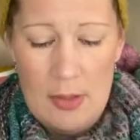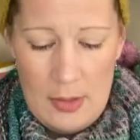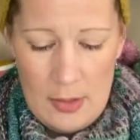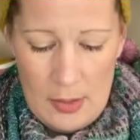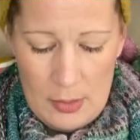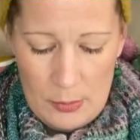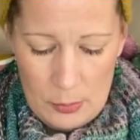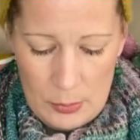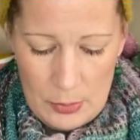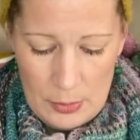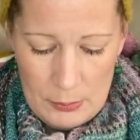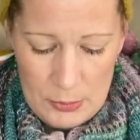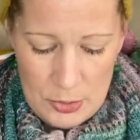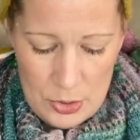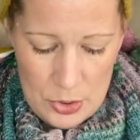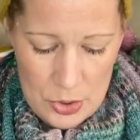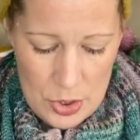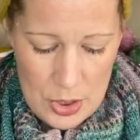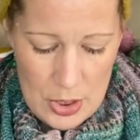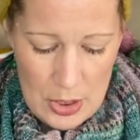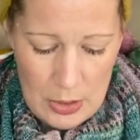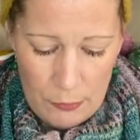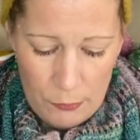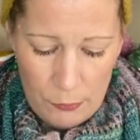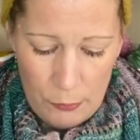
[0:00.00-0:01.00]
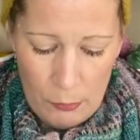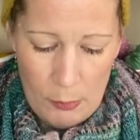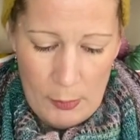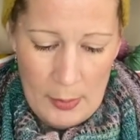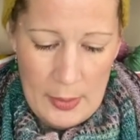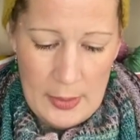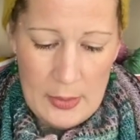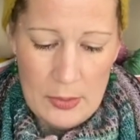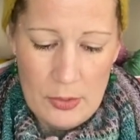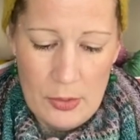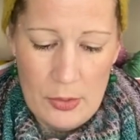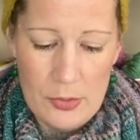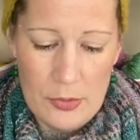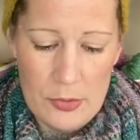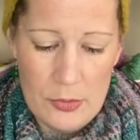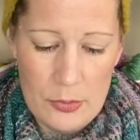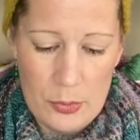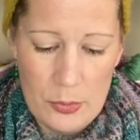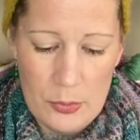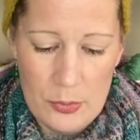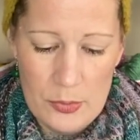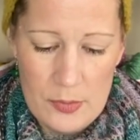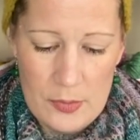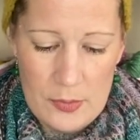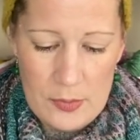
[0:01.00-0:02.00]
are what I'm using for my ghost
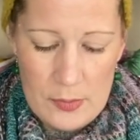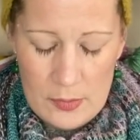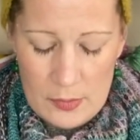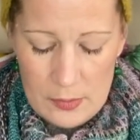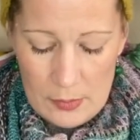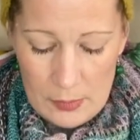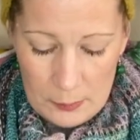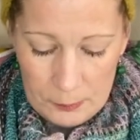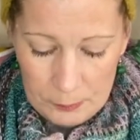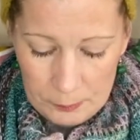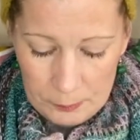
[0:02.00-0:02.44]
horses.